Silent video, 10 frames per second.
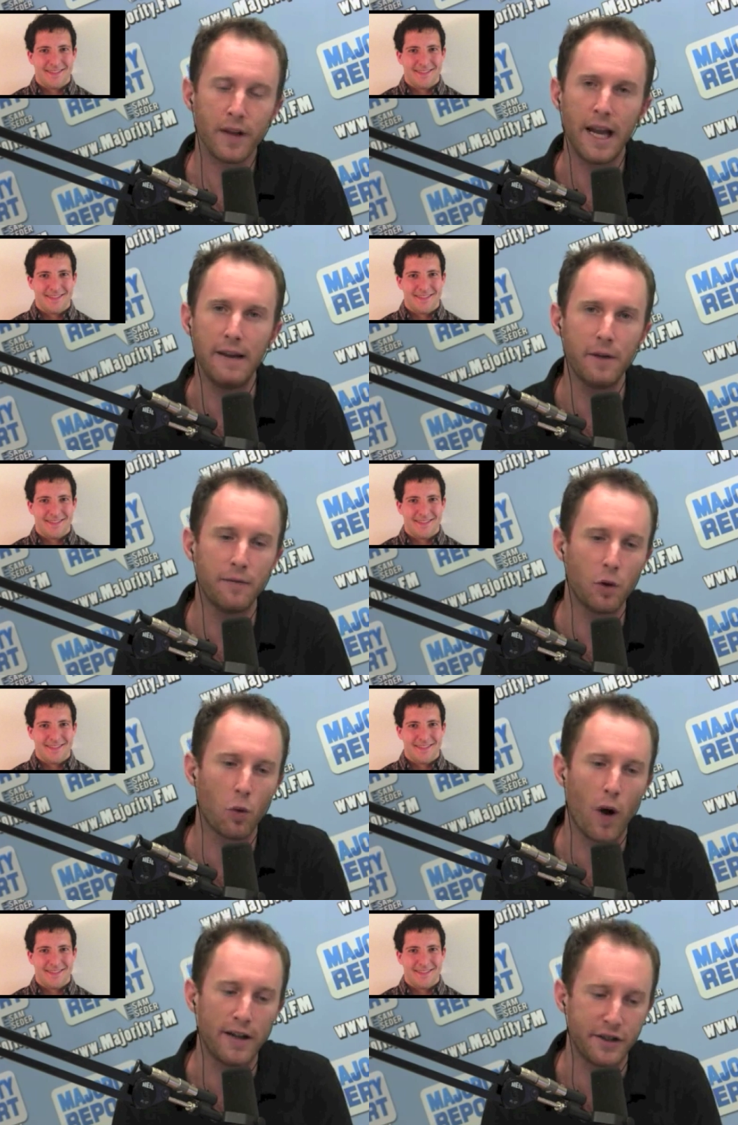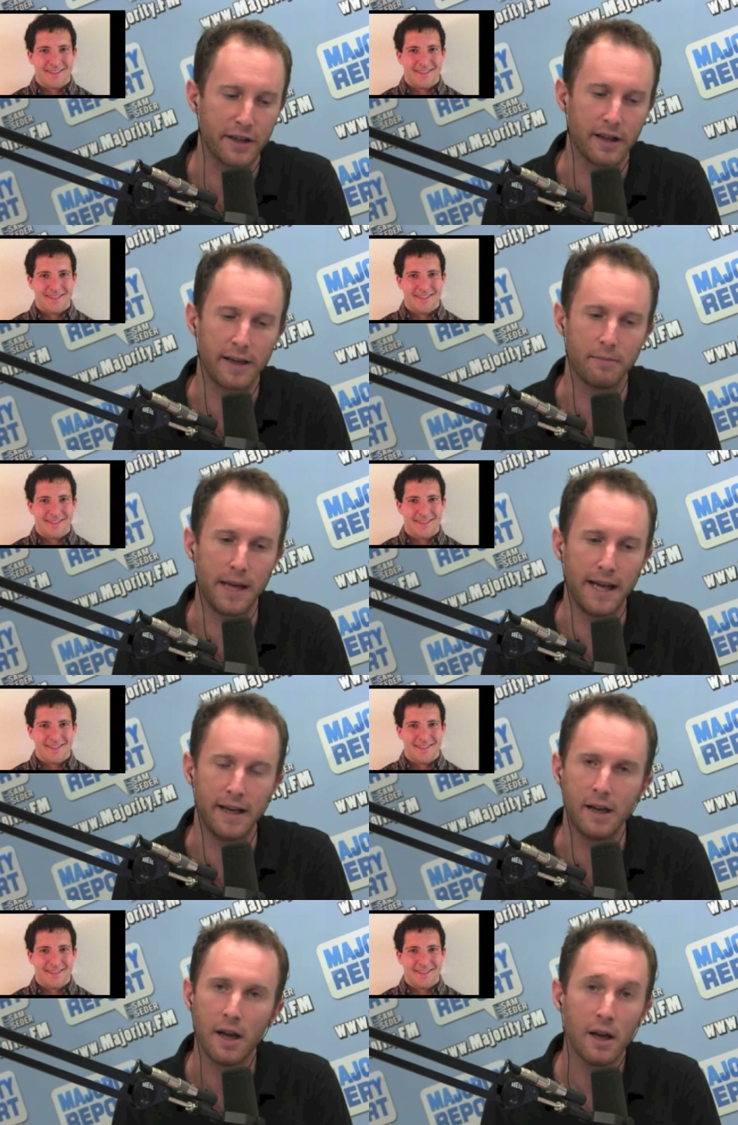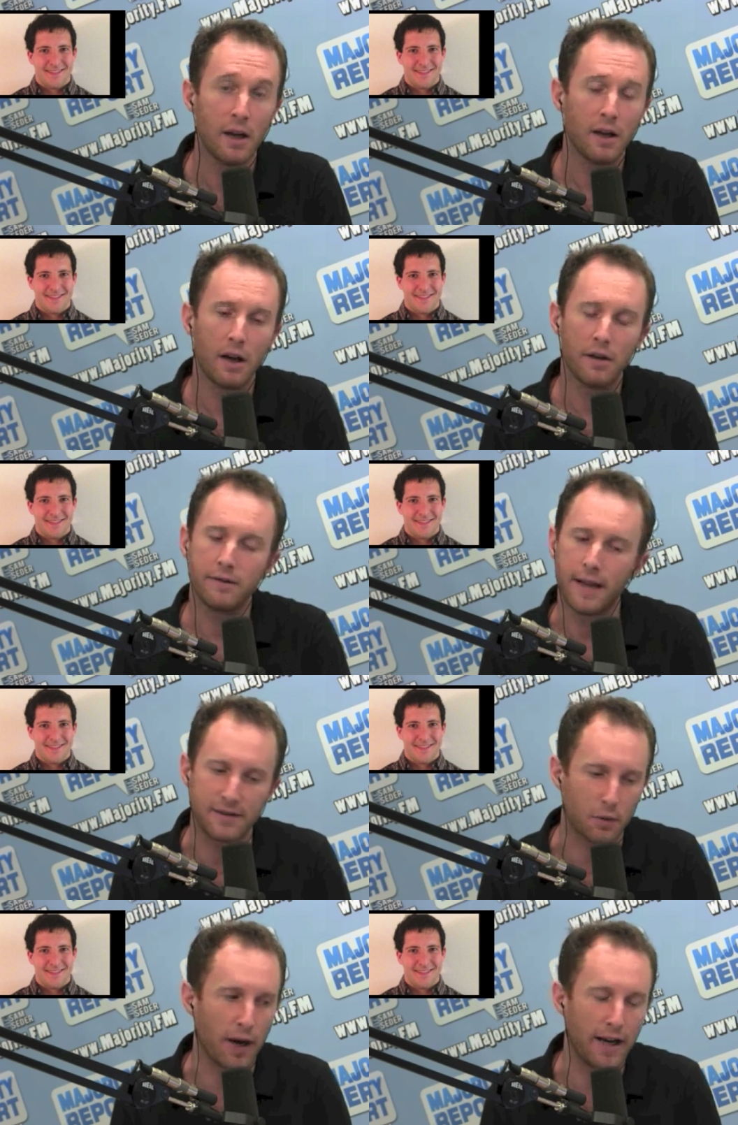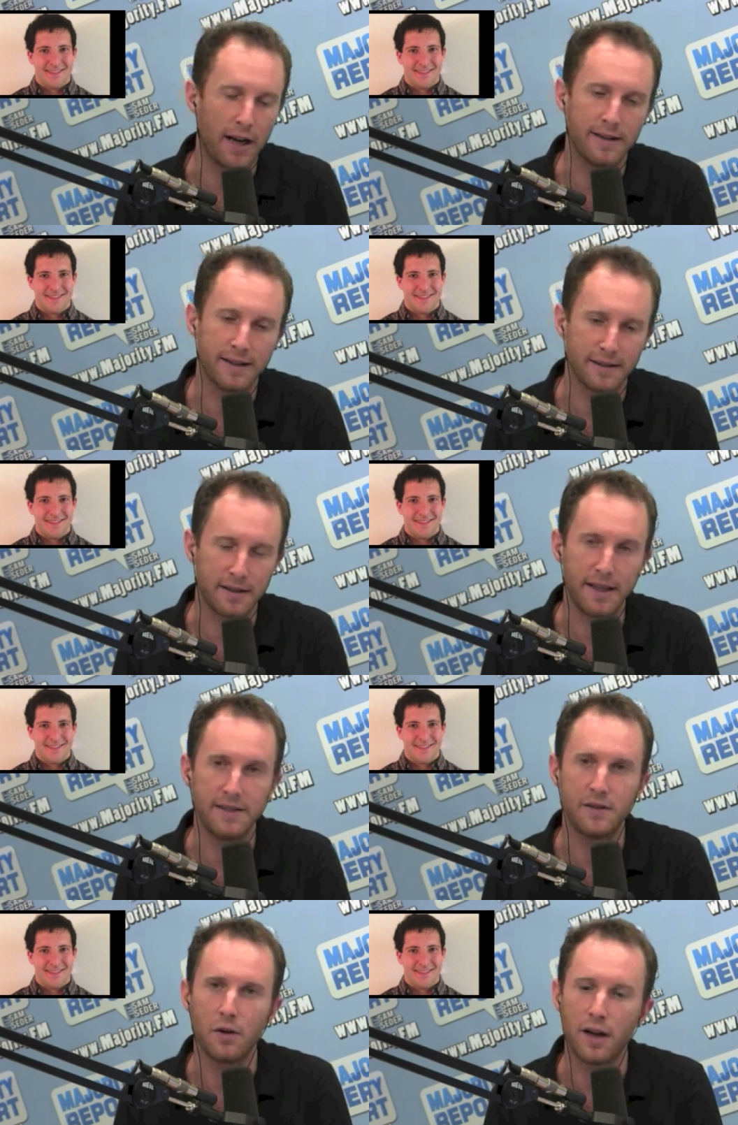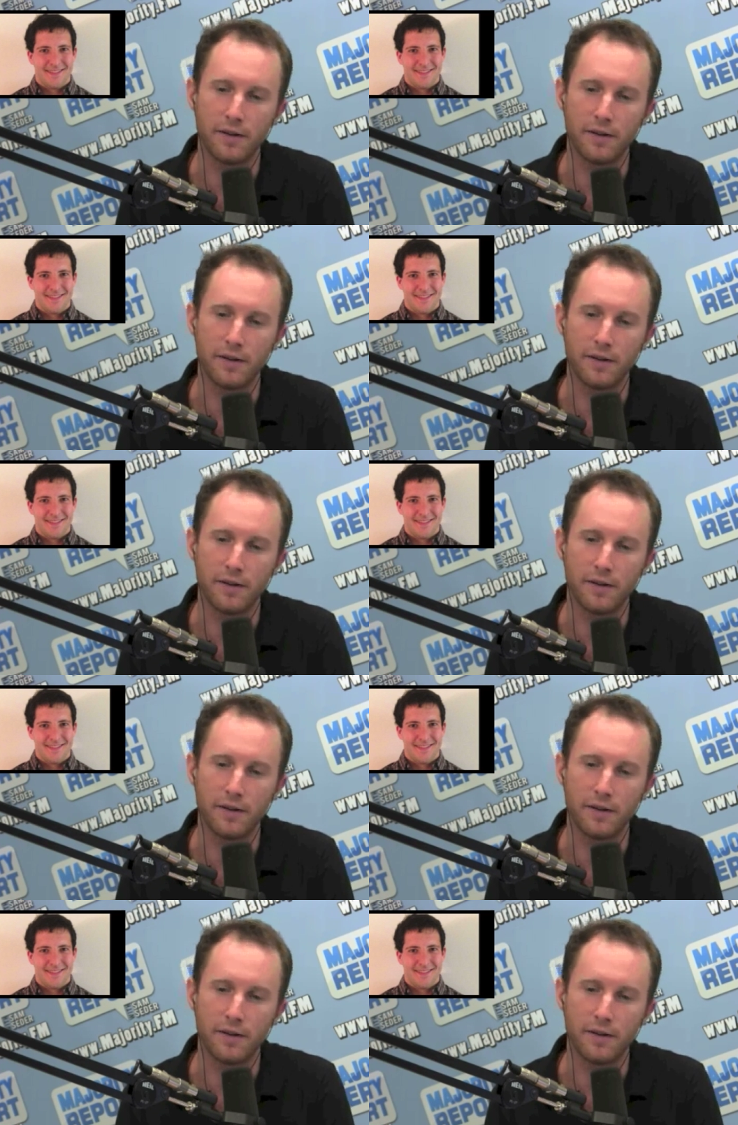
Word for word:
Speaker 1: even if you were watching it like me and that's great context on Keystone.